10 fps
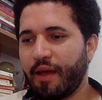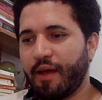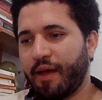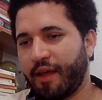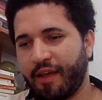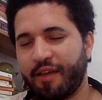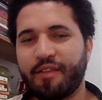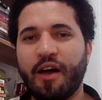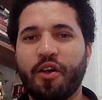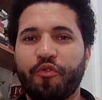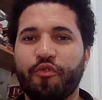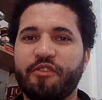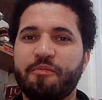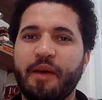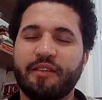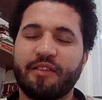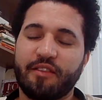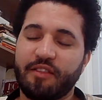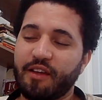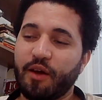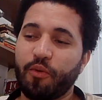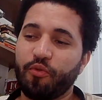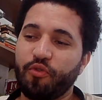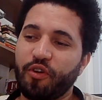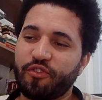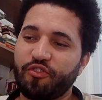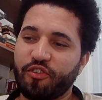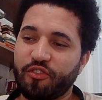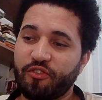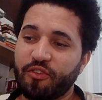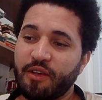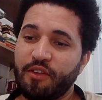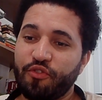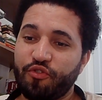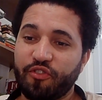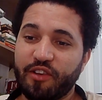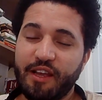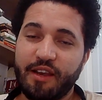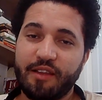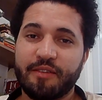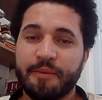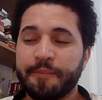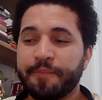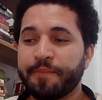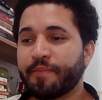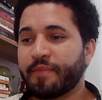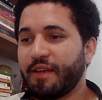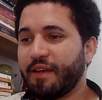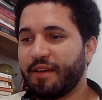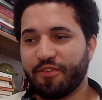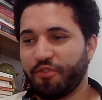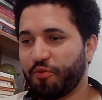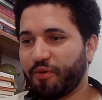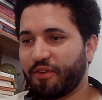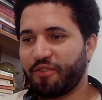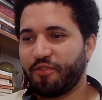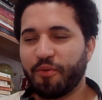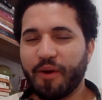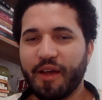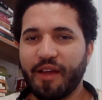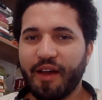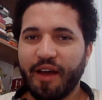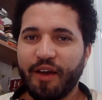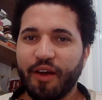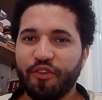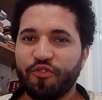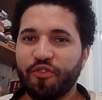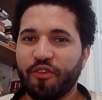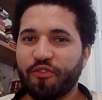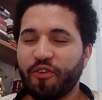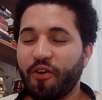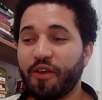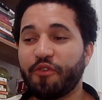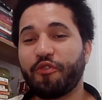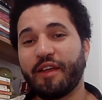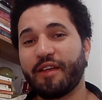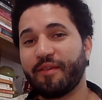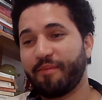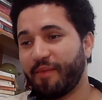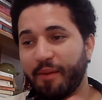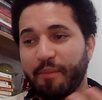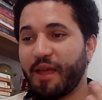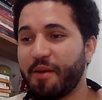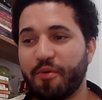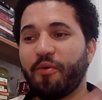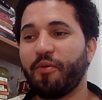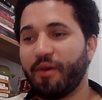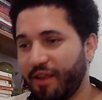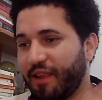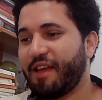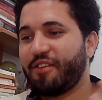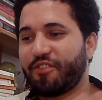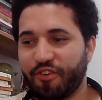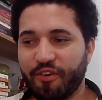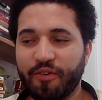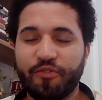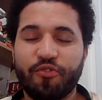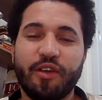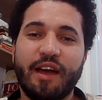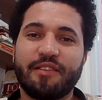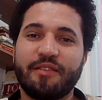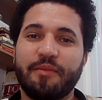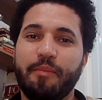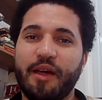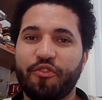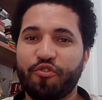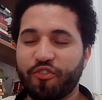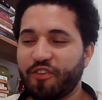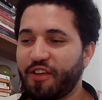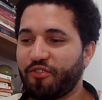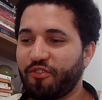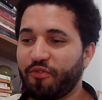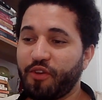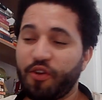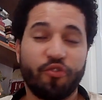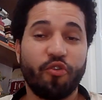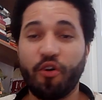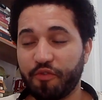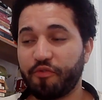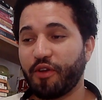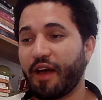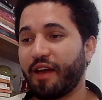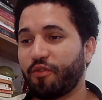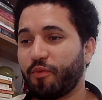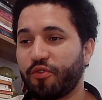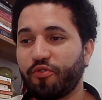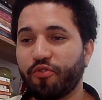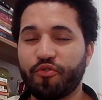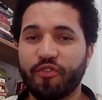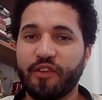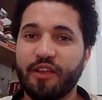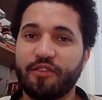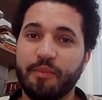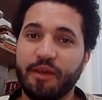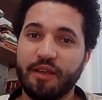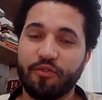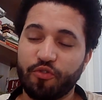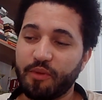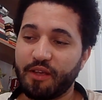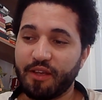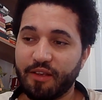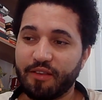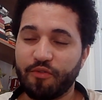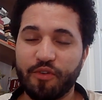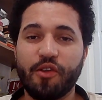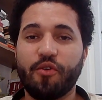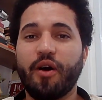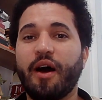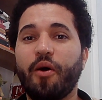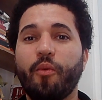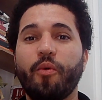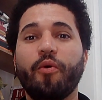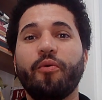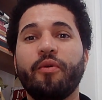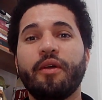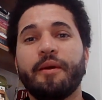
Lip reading: I guess out of respect, I think I would not just translate it and do it the way I saw. If I am able later to get better translations and videos, or if you guys want to translate me to me in the video, I will,